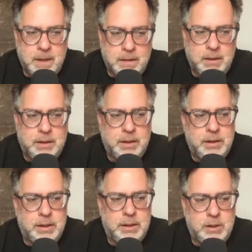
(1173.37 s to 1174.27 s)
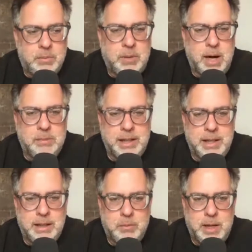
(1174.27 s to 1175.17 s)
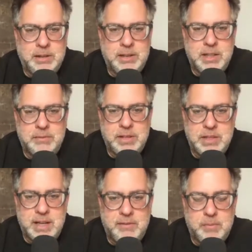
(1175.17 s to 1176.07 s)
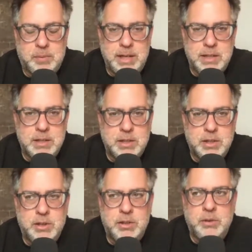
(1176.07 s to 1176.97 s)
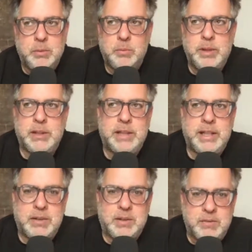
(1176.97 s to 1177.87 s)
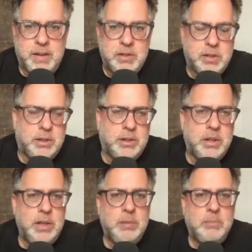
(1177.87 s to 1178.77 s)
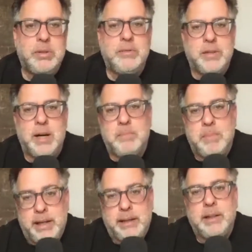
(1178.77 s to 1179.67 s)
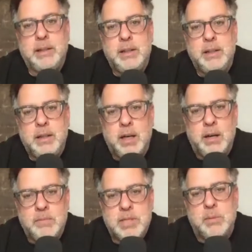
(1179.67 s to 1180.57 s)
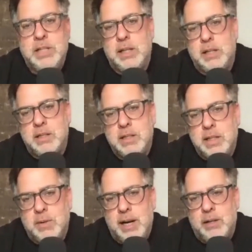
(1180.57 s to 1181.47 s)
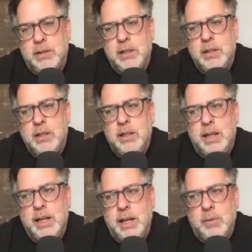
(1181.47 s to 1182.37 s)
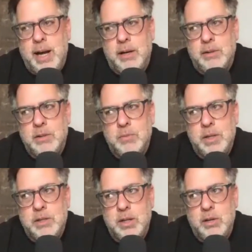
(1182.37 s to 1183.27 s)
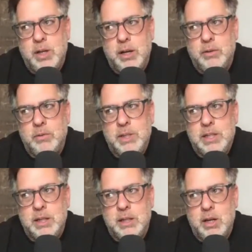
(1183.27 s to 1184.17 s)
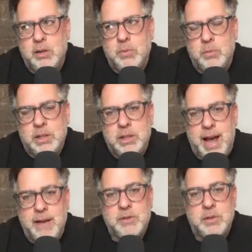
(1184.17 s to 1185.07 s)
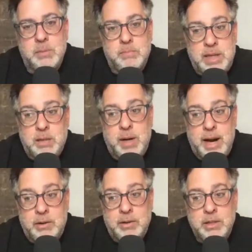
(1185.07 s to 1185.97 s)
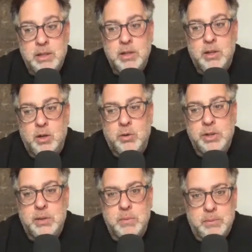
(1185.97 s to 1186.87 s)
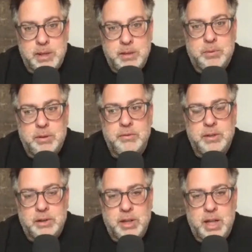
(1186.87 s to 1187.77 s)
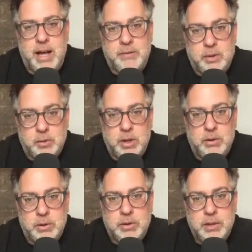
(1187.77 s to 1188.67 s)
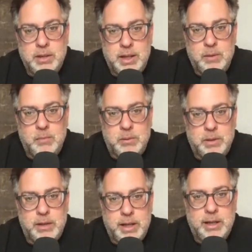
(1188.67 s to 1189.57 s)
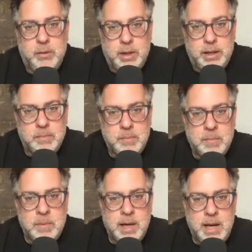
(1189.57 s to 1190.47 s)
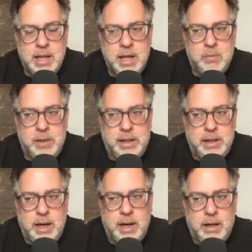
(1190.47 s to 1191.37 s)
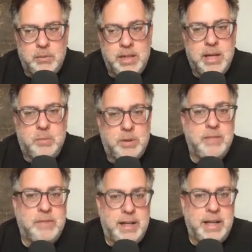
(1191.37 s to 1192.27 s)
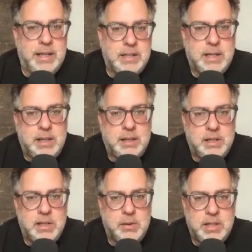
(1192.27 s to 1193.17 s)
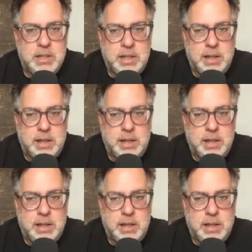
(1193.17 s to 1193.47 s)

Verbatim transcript: you're probably in a relatively safe place until you really get the venture proven up big. So we did a seed round, an A round with no note. We did a note with after the B round, only when we had proven a lot of growth and what we were hitting with. And then we then refinanced it in the Series C.